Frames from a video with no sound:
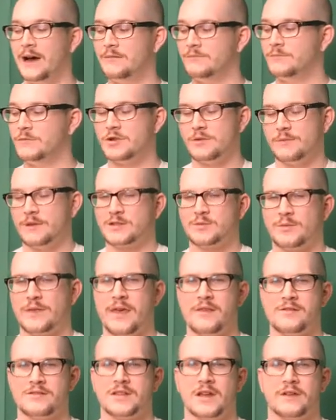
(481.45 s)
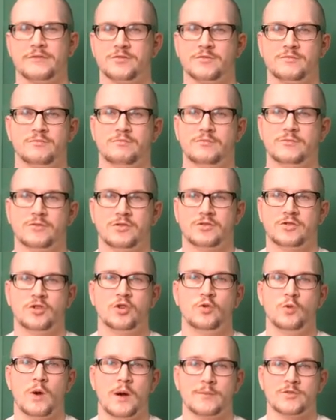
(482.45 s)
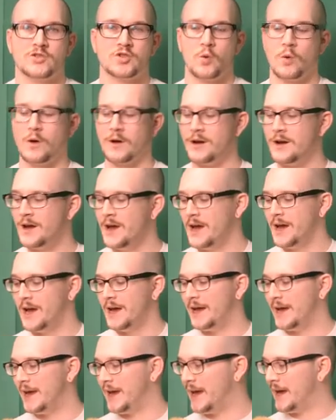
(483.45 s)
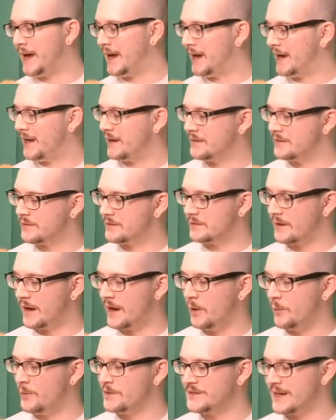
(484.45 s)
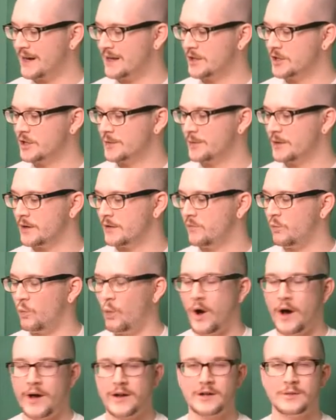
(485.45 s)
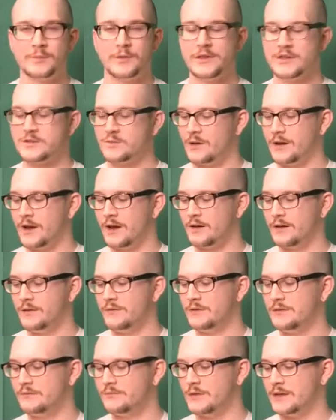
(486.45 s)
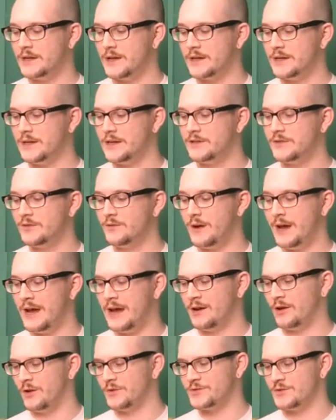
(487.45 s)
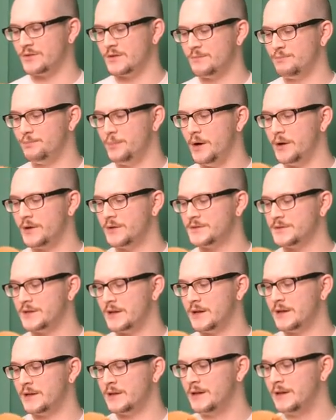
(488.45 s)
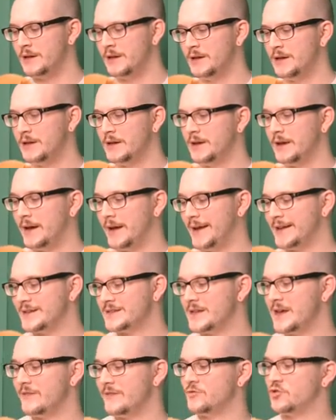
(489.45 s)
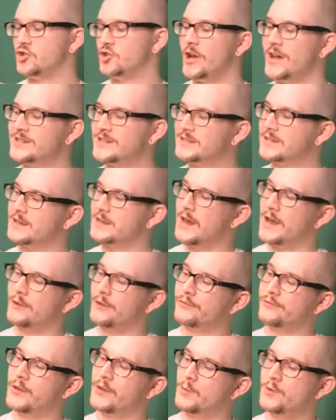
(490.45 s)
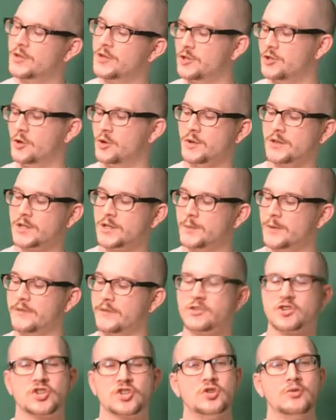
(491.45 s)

You can mix it with other stuff too, I'm sure. And I always add a little bit of water, but this one I don't even think I need to. And also the bug is in it. And I saved just enough that we can do a little bit of a